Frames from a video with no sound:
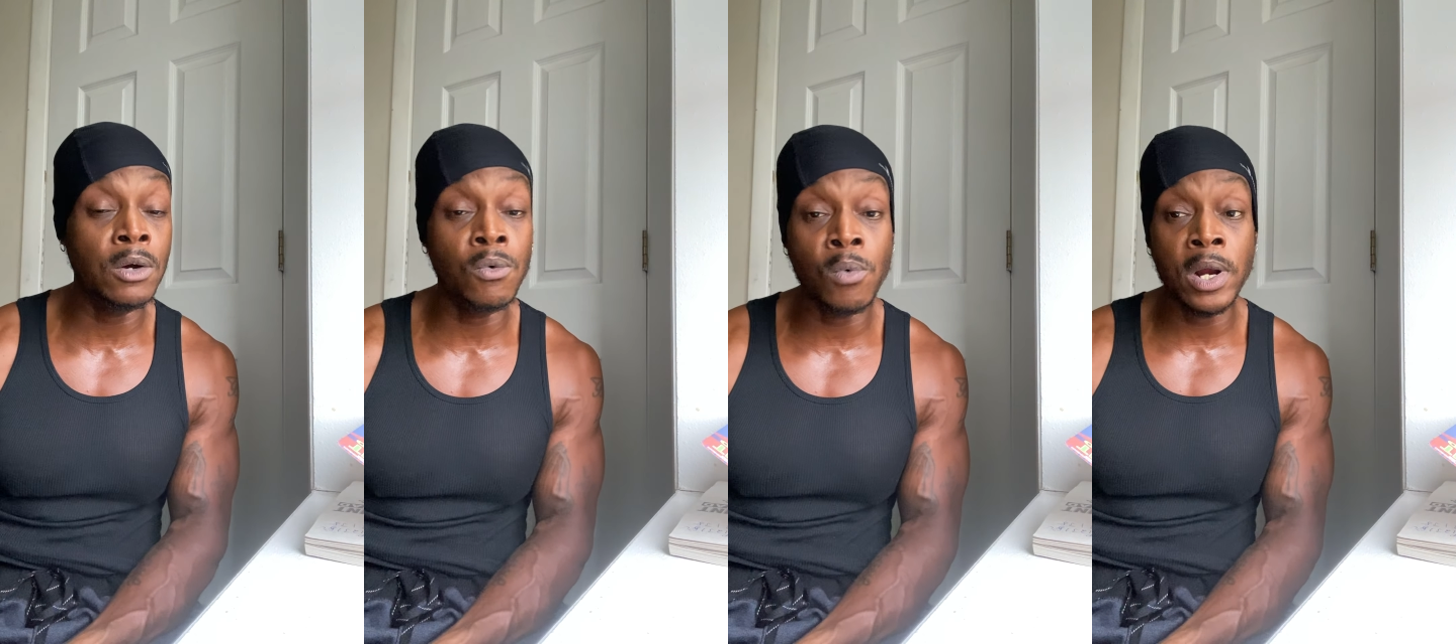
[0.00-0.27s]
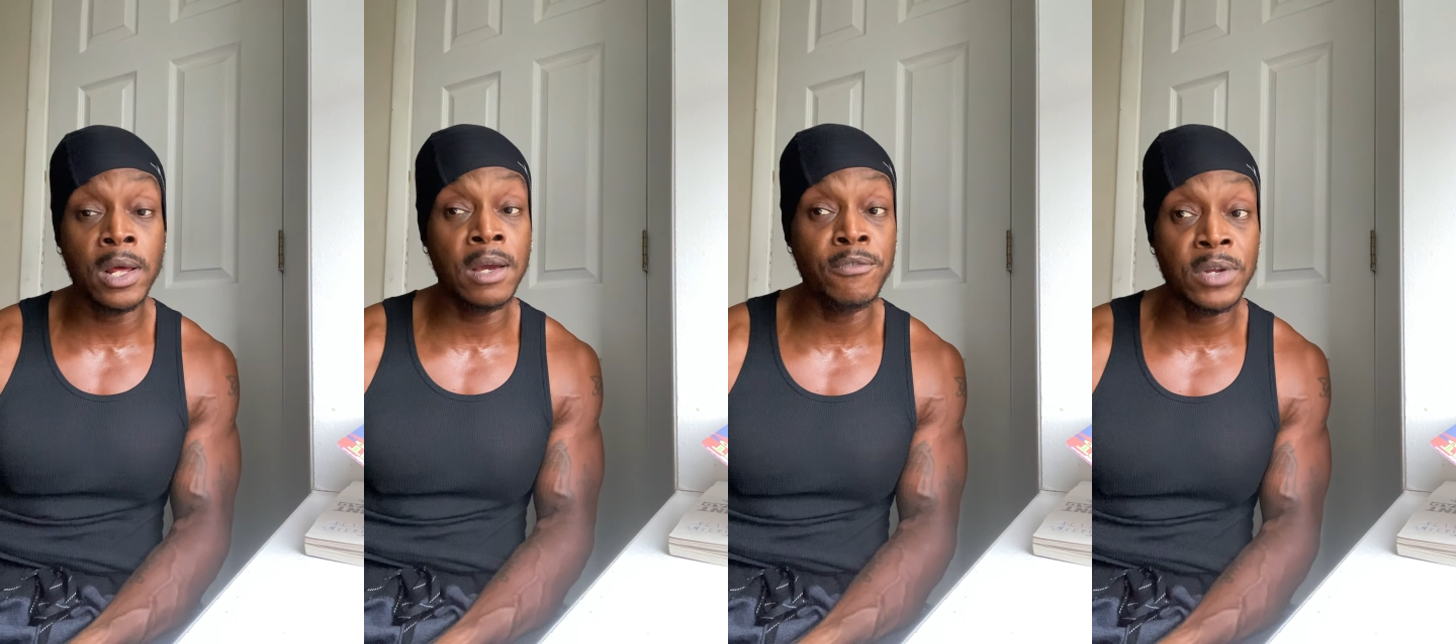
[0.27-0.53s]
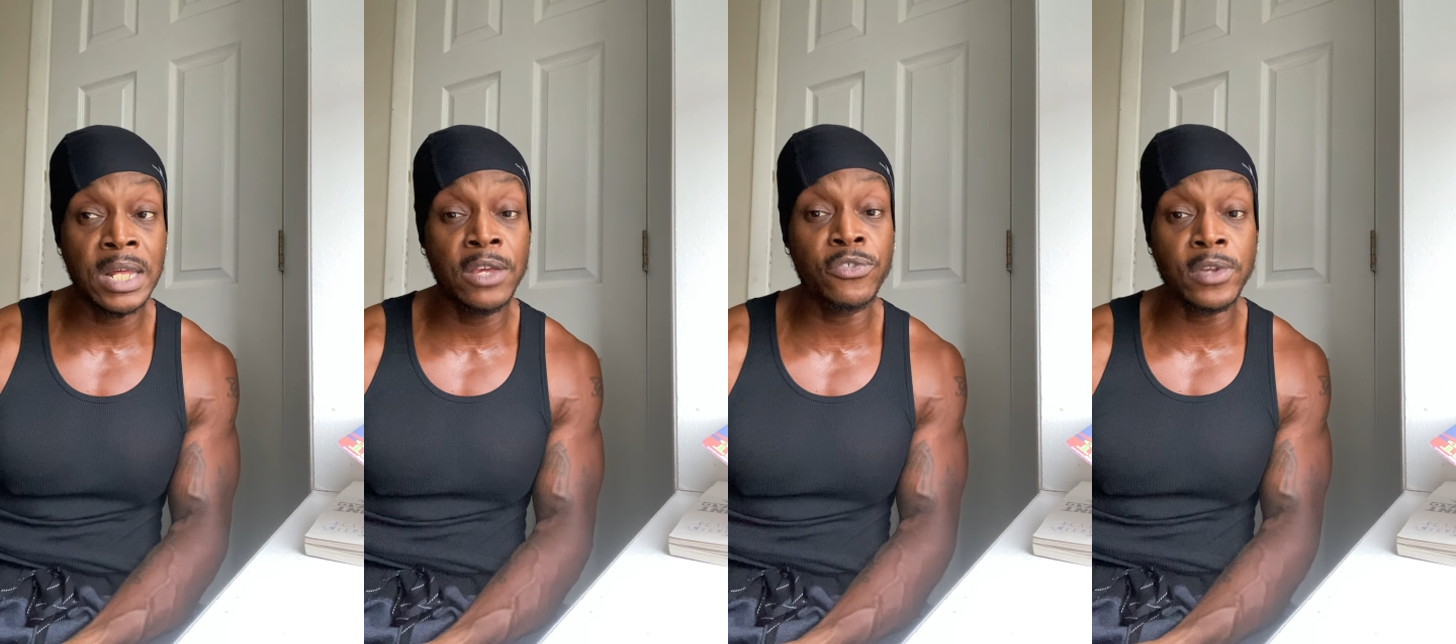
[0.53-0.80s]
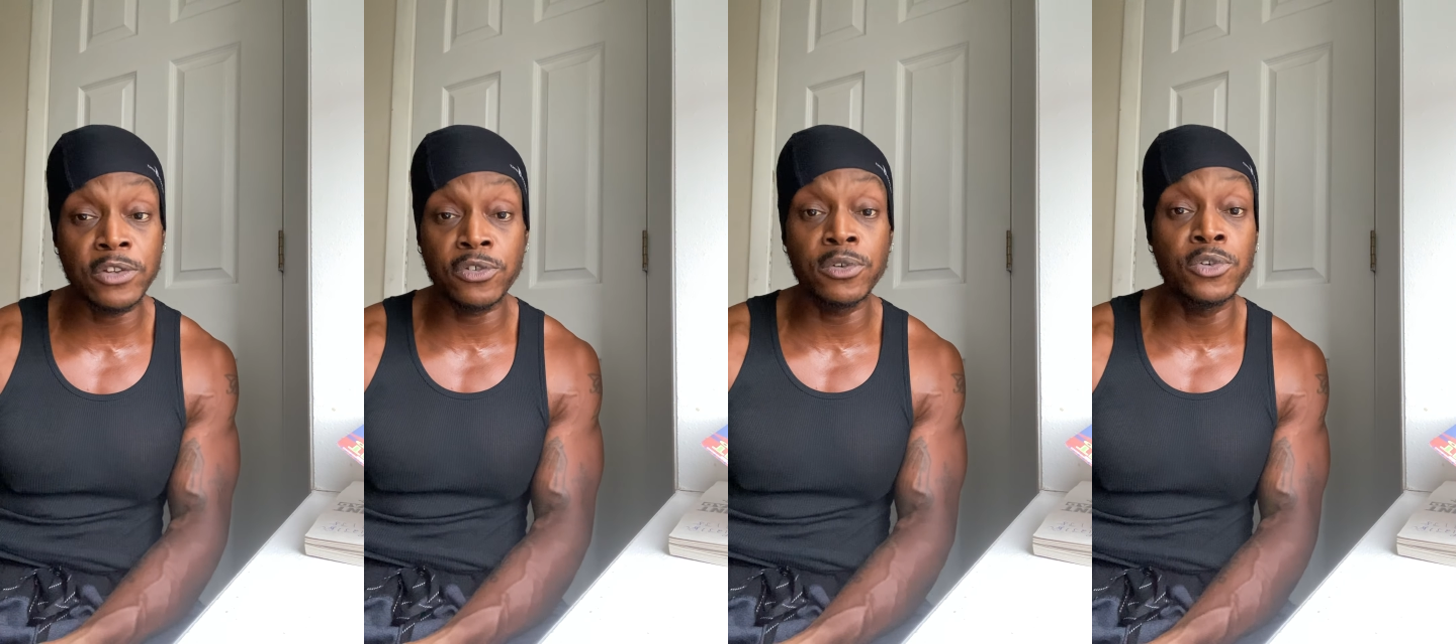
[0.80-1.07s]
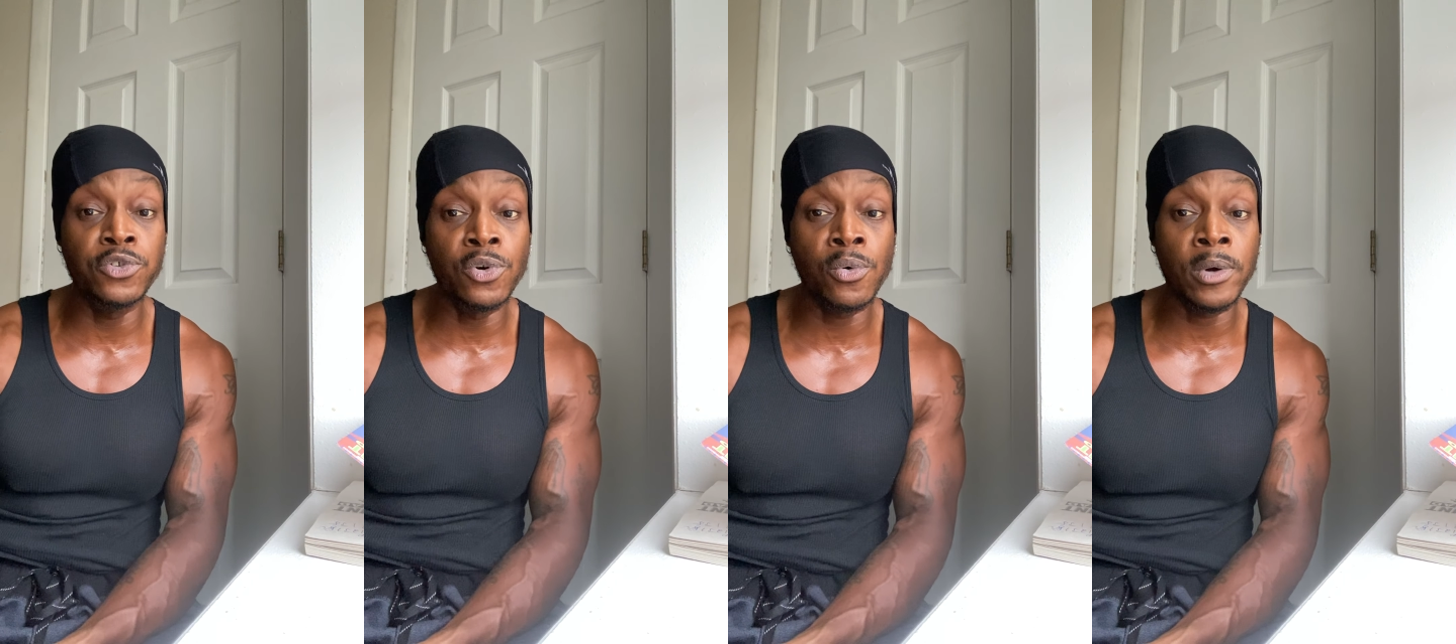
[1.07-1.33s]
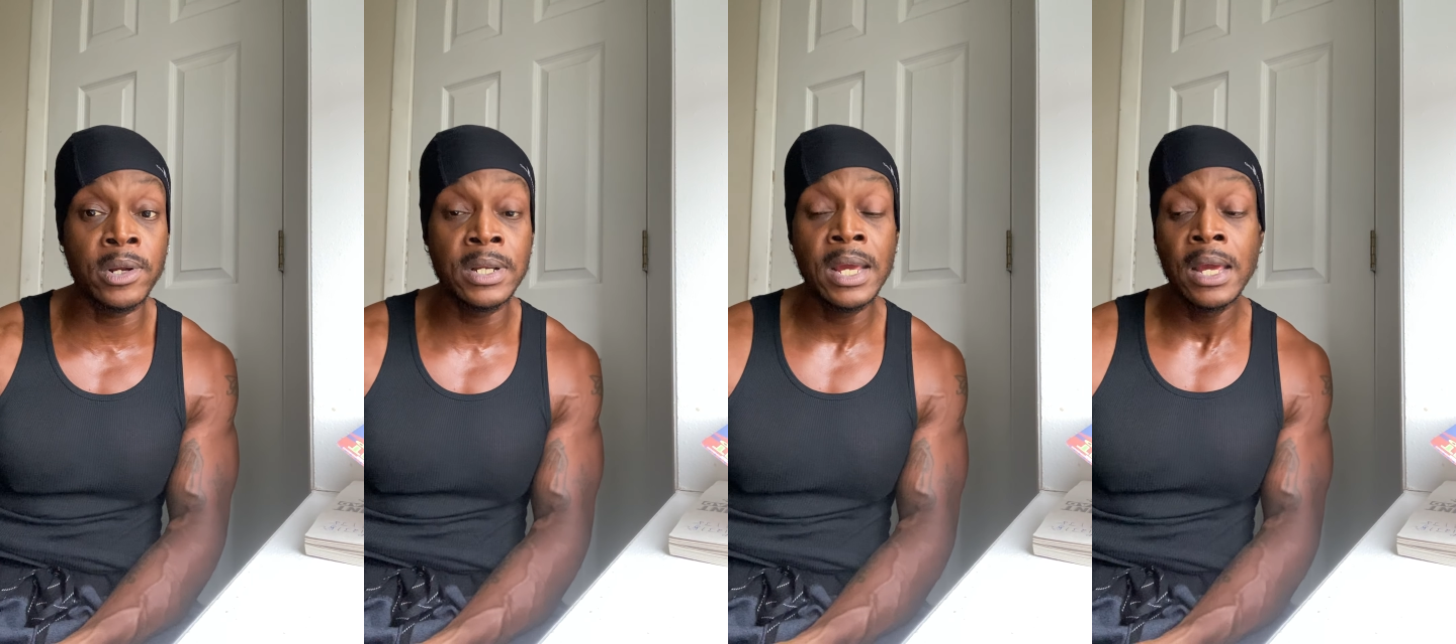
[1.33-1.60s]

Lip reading: Or whatever it is that you're doing,